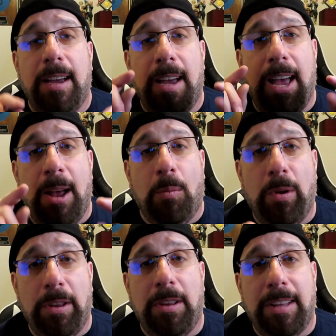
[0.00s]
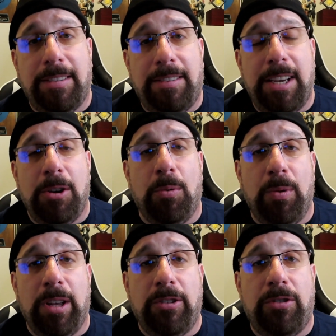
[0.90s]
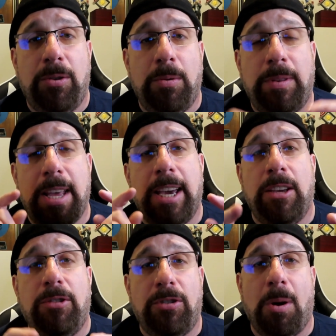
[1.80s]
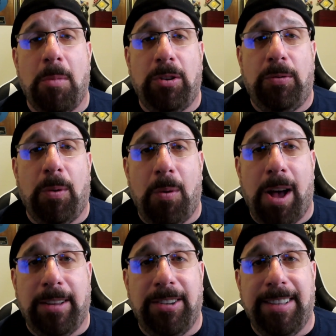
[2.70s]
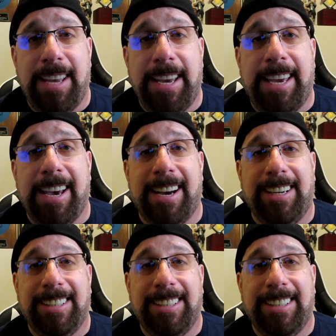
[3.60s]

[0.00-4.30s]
And we'll see you real soon. Thank you so much for watching. Take care.